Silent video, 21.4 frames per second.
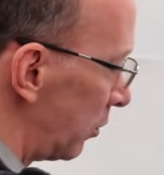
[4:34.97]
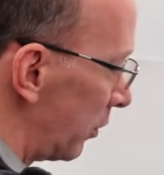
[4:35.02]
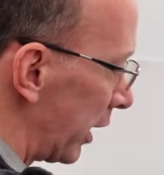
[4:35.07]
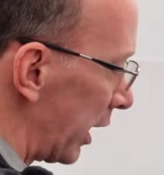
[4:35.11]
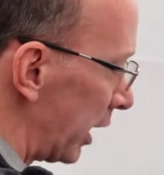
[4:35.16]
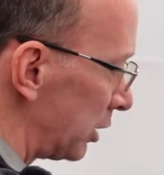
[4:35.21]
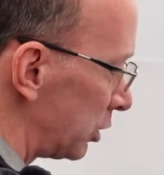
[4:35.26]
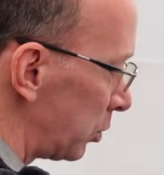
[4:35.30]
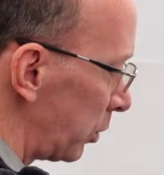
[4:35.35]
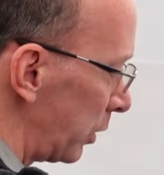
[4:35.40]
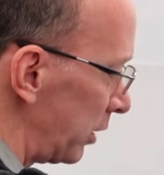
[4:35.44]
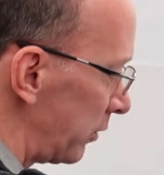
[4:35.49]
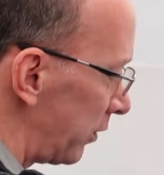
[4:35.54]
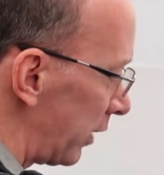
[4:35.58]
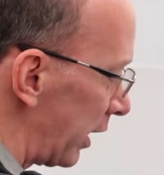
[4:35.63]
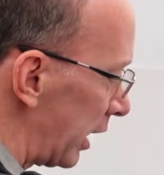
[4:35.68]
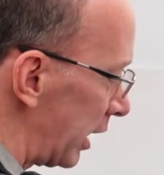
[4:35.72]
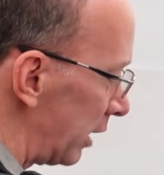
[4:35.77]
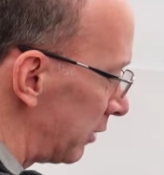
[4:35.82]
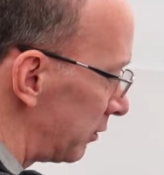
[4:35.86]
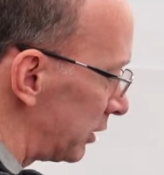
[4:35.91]
We got
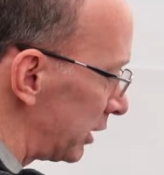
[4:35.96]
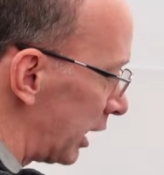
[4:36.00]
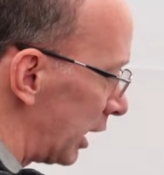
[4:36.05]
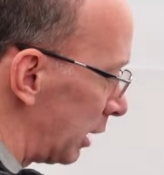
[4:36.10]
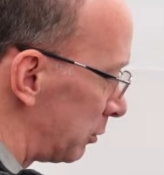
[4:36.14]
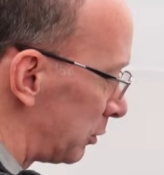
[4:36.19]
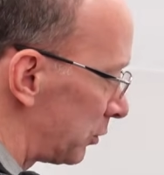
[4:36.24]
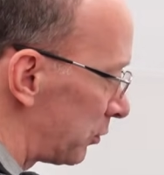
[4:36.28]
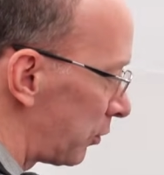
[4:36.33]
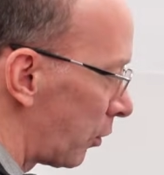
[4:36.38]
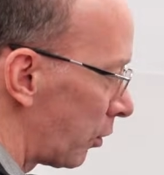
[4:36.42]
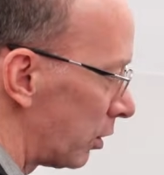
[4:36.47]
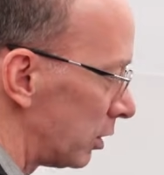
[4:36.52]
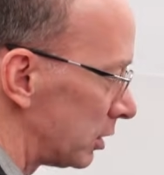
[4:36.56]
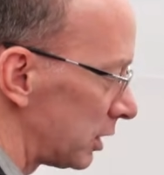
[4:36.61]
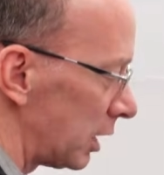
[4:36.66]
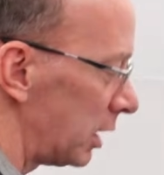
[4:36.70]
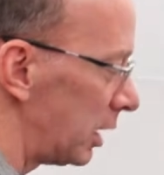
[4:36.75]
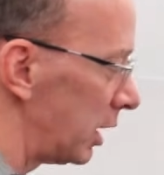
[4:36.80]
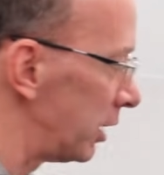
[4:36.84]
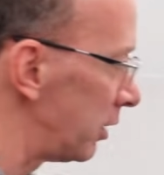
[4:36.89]
25 times 4 is
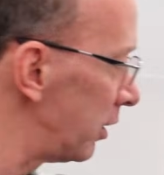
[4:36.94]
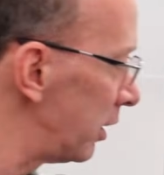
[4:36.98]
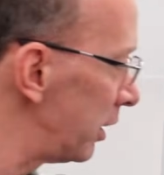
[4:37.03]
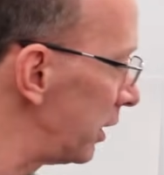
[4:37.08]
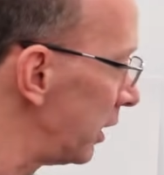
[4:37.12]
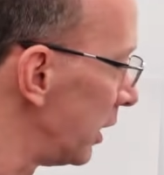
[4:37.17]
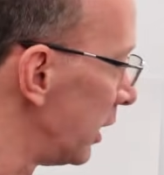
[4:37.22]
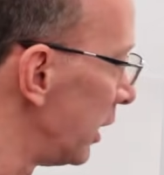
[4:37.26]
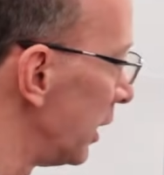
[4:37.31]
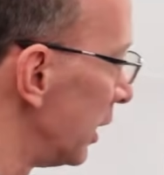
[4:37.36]
100.